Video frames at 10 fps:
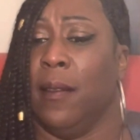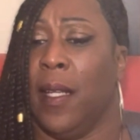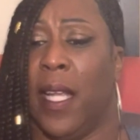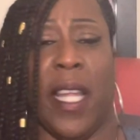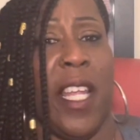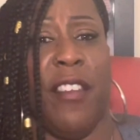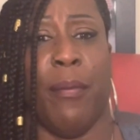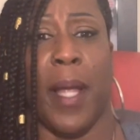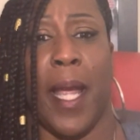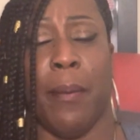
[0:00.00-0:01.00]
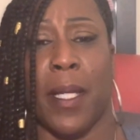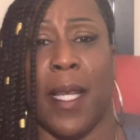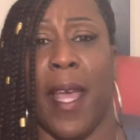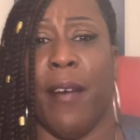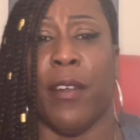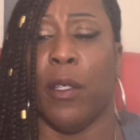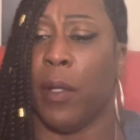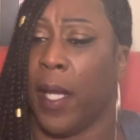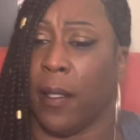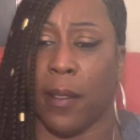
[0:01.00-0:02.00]
Eve blamed the
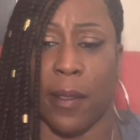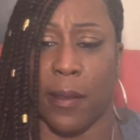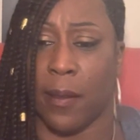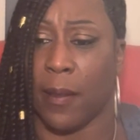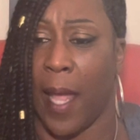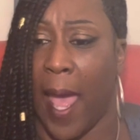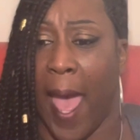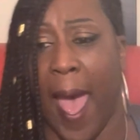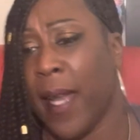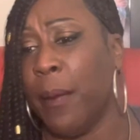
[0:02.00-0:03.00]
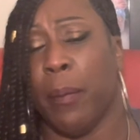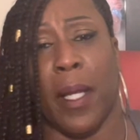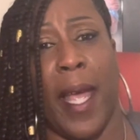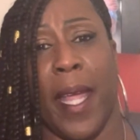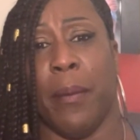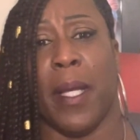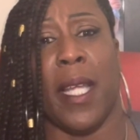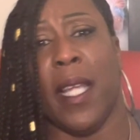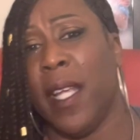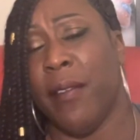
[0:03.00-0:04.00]
devil, and Adam blamed
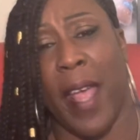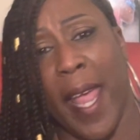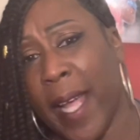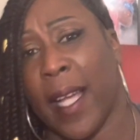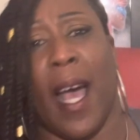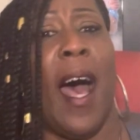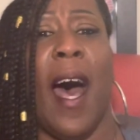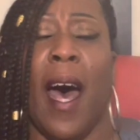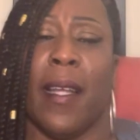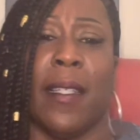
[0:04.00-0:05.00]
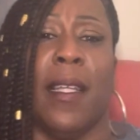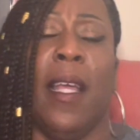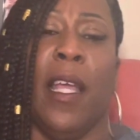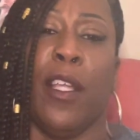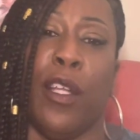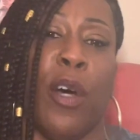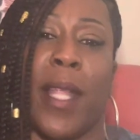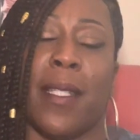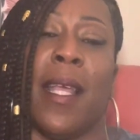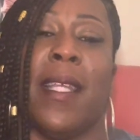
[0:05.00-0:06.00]
Eve and God, and
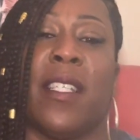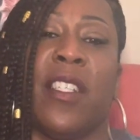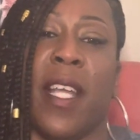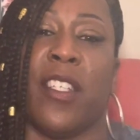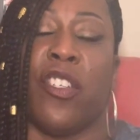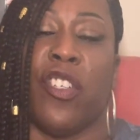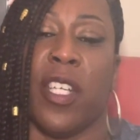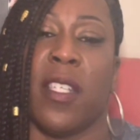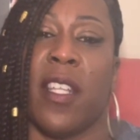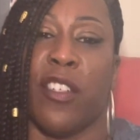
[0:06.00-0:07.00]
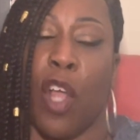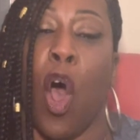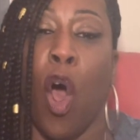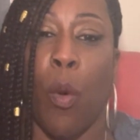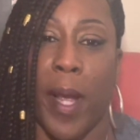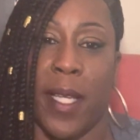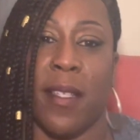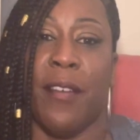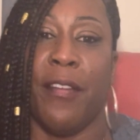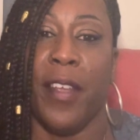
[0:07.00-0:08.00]
that's just there's
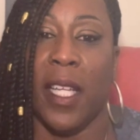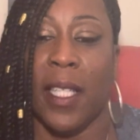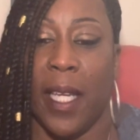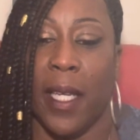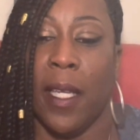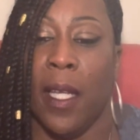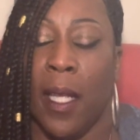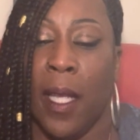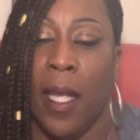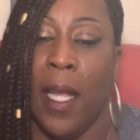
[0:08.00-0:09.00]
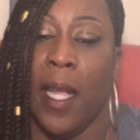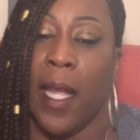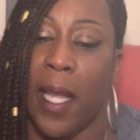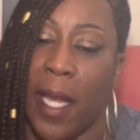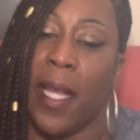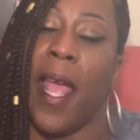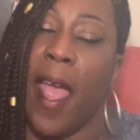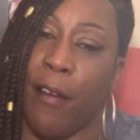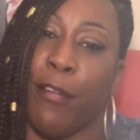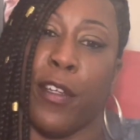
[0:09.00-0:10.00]
always a villain in
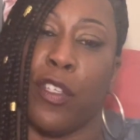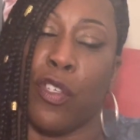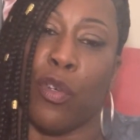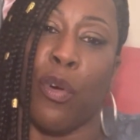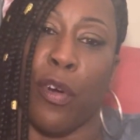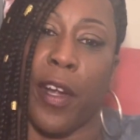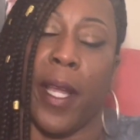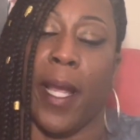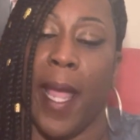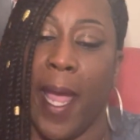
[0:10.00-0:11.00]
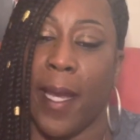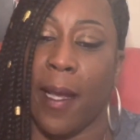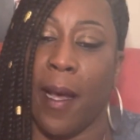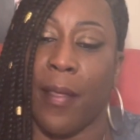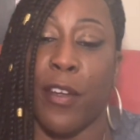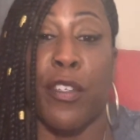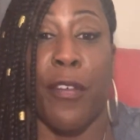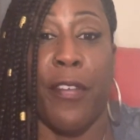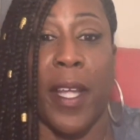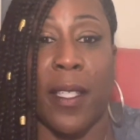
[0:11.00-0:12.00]
every story, and there's
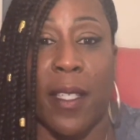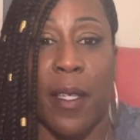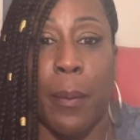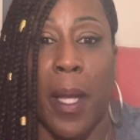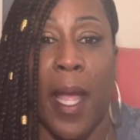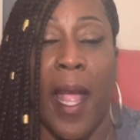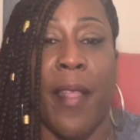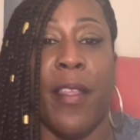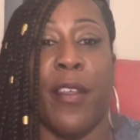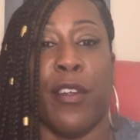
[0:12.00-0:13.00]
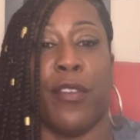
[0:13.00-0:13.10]
a victim, and then there's